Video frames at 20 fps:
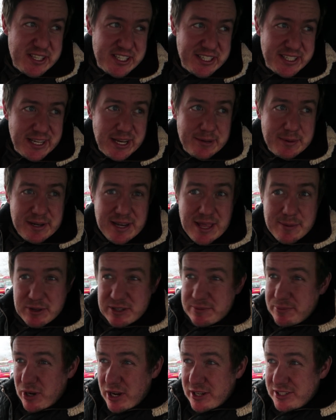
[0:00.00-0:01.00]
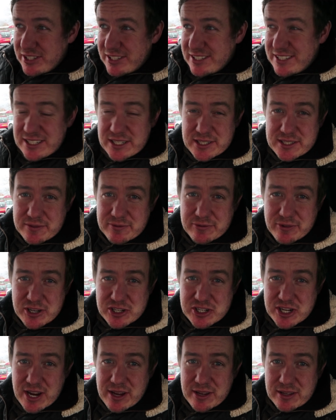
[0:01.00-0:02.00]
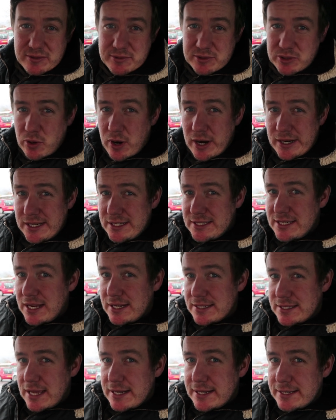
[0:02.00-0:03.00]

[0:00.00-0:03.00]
Basically, I'm a lemon, but I just needed some fresh air. It was quite an intense